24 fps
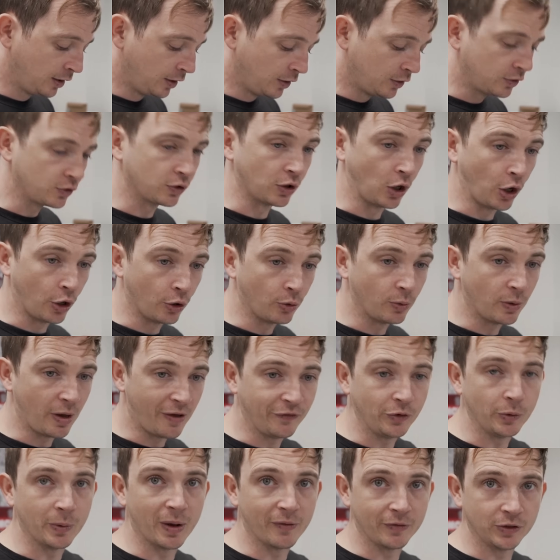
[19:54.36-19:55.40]
So if
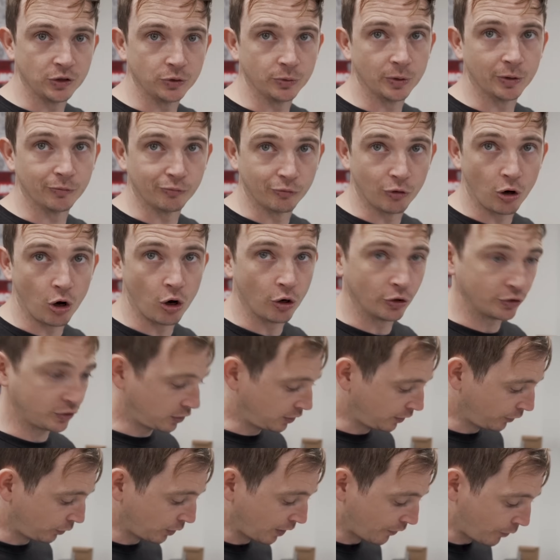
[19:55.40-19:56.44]
you ever do a rod,
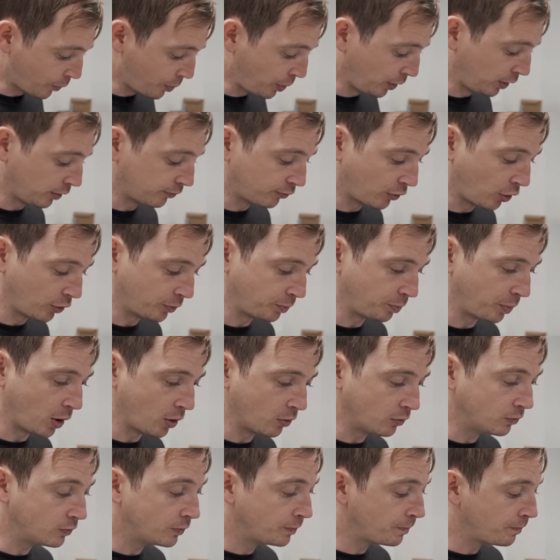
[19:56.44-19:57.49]
if you ever pull a rod
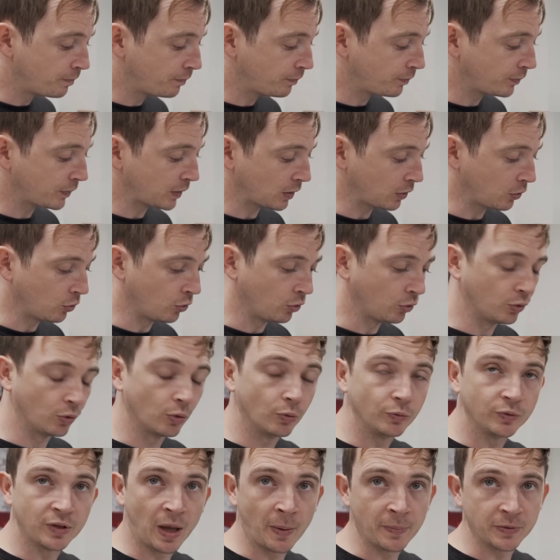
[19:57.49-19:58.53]
bolt
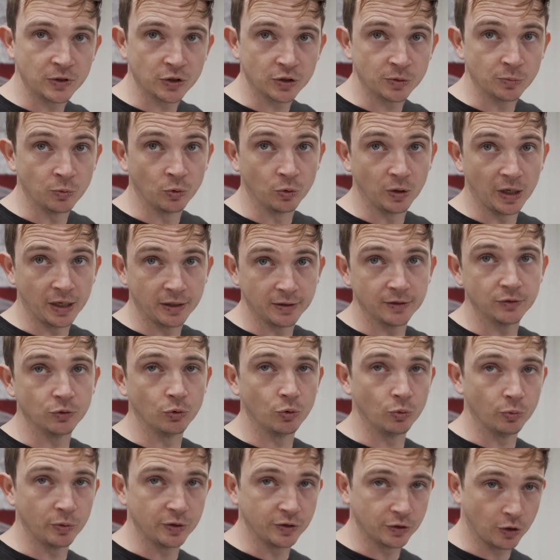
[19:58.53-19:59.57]
or damage a small end, it's
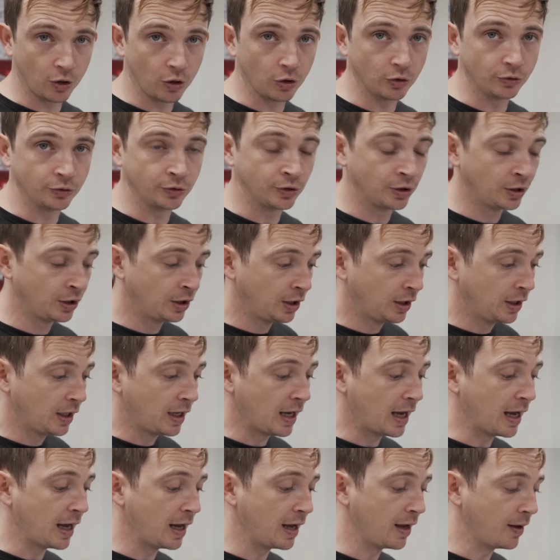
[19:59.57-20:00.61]
always on
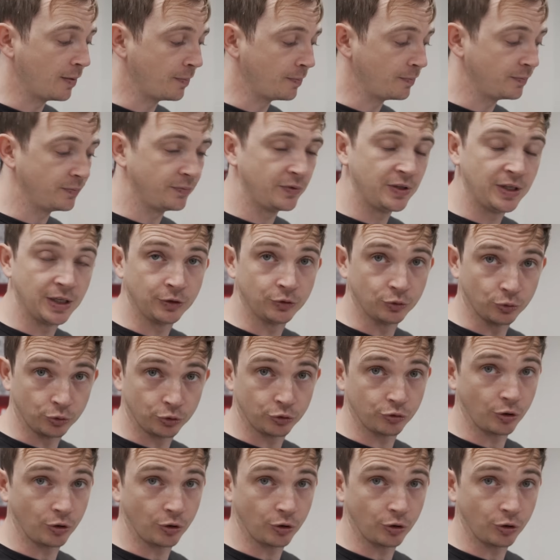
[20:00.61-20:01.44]
the exhaust